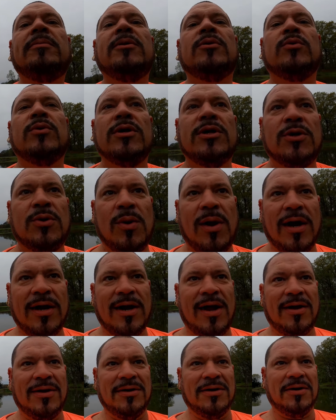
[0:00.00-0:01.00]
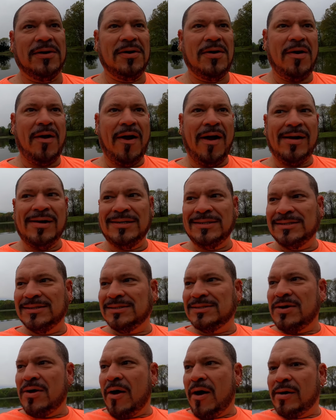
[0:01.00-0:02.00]
it'd be really quiet out here.
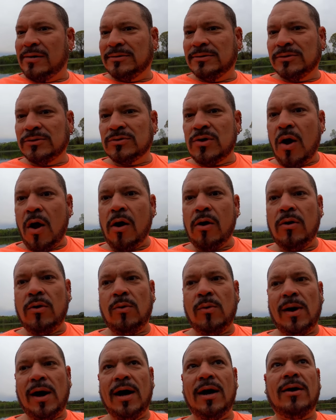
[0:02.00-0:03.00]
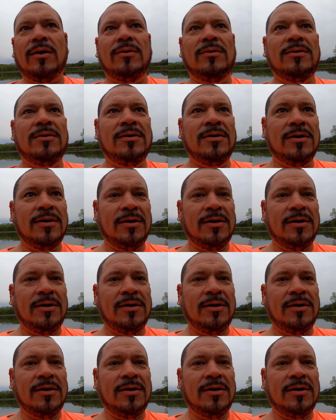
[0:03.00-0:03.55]
Oh, wow.